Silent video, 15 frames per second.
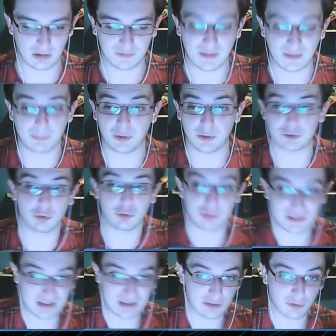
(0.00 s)
at that point you're
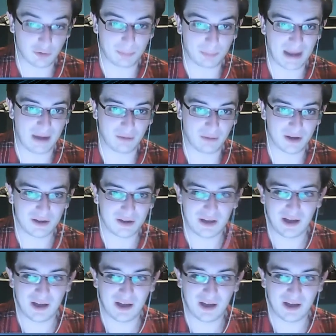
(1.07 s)
already down on power,